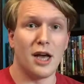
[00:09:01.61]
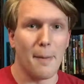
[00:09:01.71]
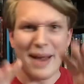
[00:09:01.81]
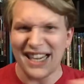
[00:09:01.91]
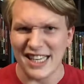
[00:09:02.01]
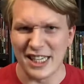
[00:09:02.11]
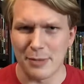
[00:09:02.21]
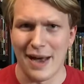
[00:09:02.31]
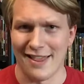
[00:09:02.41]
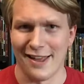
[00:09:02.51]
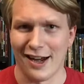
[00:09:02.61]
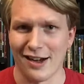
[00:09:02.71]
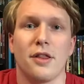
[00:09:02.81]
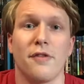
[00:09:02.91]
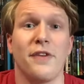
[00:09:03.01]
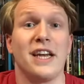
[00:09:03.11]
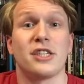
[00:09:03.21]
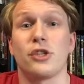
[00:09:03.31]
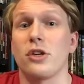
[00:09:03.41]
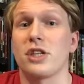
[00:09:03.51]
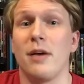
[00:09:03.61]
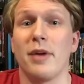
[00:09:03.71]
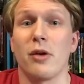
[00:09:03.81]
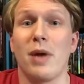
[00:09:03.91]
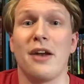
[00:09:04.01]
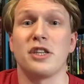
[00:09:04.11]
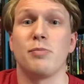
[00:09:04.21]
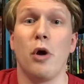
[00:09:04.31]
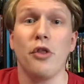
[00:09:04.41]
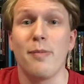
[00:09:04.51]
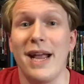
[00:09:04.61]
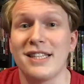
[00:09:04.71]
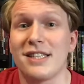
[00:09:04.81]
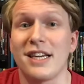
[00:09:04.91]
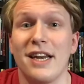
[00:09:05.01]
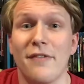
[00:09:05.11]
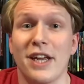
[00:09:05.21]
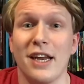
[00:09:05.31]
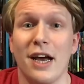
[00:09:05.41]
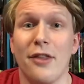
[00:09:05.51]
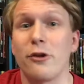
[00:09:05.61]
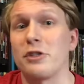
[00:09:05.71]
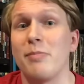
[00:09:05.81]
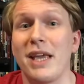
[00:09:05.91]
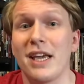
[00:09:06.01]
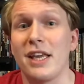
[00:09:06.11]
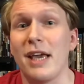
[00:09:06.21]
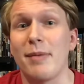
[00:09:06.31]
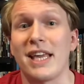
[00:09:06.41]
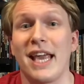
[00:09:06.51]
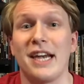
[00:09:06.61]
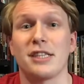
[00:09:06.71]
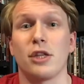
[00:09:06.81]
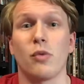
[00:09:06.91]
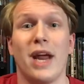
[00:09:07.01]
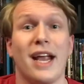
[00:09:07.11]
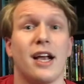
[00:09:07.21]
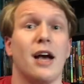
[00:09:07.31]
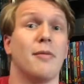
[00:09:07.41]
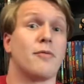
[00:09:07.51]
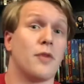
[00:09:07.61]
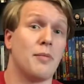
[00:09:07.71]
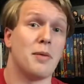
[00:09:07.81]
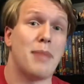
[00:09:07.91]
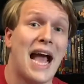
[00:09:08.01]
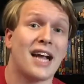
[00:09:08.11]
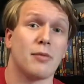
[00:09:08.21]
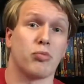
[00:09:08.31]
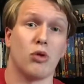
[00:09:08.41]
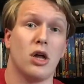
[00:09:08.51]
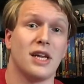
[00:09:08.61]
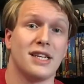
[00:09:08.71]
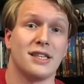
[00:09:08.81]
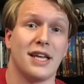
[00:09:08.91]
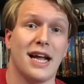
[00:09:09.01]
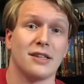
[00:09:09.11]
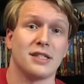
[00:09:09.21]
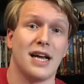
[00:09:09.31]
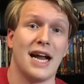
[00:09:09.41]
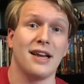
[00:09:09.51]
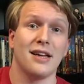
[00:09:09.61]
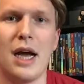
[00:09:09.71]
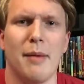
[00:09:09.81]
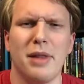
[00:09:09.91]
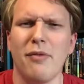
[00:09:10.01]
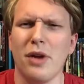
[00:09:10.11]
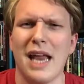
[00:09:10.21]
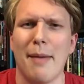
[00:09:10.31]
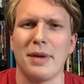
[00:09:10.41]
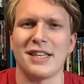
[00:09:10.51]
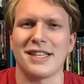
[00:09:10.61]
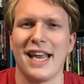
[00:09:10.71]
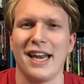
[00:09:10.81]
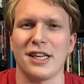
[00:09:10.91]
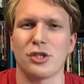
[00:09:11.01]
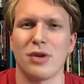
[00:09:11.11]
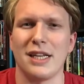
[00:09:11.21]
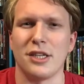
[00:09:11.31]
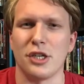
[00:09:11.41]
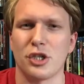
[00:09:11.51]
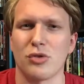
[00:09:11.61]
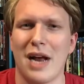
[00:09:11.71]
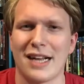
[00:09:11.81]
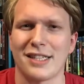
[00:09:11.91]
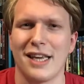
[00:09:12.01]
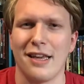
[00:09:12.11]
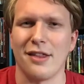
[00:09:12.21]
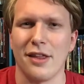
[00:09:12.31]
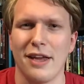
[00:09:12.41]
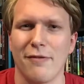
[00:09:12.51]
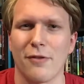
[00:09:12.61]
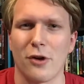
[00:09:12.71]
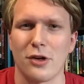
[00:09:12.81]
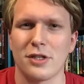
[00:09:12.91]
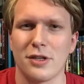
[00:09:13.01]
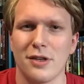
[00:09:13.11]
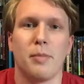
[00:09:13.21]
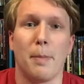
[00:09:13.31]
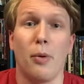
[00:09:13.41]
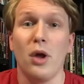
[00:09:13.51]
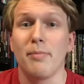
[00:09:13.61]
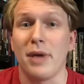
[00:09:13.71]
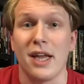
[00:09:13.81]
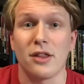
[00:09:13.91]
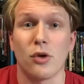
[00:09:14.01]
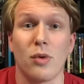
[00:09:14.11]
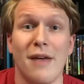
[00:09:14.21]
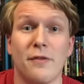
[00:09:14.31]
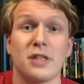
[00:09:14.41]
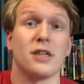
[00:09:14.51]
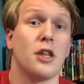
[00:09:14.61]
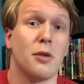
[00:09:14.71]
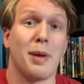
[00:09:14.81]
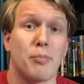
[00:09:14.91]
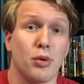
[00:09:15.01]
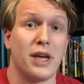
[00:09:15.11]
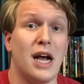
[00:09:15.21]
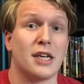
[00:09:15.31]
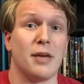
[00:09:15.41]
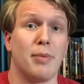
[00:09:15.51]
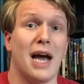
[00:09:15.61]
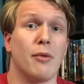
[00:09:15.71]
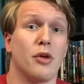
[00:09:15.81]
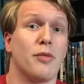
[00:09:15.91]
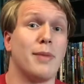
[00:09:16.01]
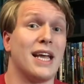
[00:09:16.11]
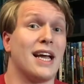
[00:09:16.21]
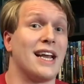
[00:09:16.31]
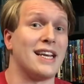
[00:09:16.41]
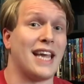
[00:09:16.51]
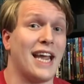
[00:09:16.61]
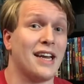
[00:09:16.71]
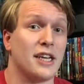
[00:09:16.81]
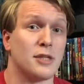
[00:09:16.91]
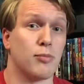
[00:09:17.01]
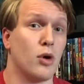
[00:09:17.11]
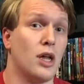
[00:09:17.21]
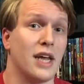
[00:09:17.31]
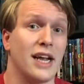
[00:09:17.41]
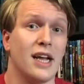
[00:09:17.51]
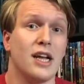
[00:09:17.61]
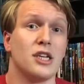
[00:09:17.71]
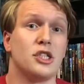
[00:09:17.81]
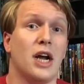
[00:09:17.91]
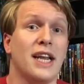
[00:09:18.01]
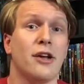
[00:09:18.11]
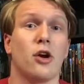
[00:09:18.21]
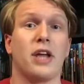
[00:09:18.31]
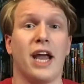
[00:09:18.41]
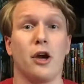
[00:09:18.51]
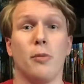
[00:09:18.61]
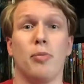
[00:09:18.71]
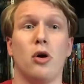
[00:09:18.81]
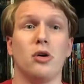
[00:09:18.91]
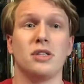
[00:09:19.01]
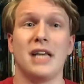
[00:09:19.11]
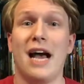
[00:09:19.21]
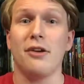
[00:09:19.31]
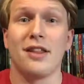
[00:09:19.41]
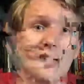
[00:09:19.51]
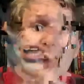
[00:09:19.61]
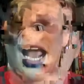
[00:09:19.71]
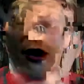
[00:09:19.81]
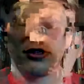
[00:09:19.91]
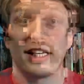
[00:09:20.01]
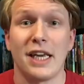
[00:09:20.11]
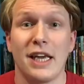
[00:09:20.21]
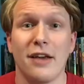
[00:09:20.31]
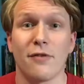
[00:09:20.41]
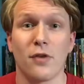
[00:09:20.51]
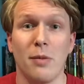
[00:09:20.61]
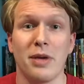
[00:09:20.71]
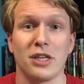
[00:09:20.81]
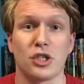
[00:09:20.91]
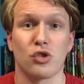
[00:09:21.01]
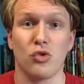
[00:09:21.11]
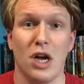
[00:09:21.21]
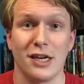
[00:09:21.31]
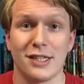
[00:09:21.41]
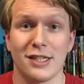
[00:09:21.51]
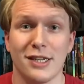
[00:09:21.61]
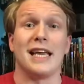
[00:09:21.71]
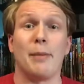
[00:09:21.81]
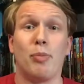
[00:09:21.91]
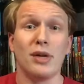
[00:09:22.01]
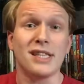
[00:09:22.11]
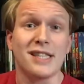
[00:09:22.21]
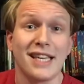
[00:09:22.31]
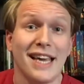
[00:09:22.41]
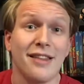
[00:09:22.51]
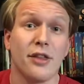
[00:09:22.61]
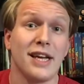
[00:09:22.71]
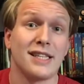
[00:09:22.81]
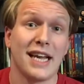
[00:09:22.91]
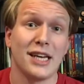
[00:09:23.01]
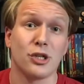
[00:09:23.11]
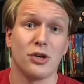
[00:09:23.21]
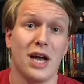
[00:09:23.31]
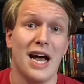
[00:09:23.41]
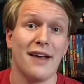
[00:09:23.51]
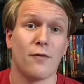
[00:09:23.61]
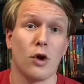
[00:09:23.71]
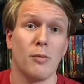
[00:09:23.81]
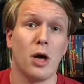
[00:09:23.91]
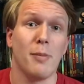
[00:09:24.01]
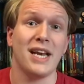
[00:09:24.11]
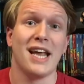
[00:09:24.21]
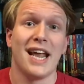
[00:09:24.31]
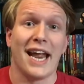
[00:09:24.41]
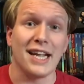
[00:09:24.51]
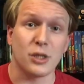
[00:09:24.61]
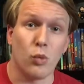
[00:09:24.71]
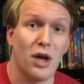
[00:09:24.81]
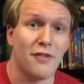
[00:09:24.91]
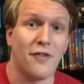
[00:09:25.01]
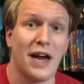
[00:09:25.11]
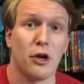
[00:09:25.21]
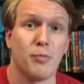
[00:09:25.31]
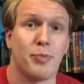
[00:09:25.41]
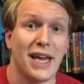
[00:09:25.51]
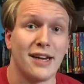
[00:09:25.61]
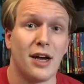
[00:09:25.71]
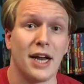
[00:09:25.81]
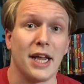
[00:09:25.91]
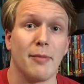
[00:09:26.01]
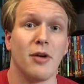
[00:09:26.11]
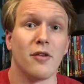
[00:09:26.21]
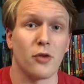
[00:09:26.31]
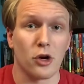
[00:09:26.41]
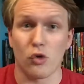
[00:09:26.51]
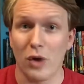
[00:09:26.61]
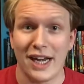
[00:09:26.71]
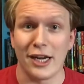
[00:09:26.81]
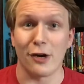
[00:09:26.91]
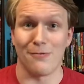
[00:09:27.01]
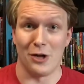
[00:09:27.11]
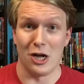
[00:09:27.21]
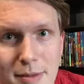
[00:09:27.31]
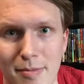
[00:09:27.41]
Amazing spot there. The finish starts coming around as both men's significant others, Mia Yim and Candice LeRae, come from the back brawling to the outside. I believe what happened is Candice tried to distract Keith Lee first. But point being, the ref is a little bit preoccupied with Mia and Candice brawling. Johnny Gargano pulls out the house key from his trunks. He puts it to Keith Lee's injured eye for a moment, hits one final beat on him for a great near fall.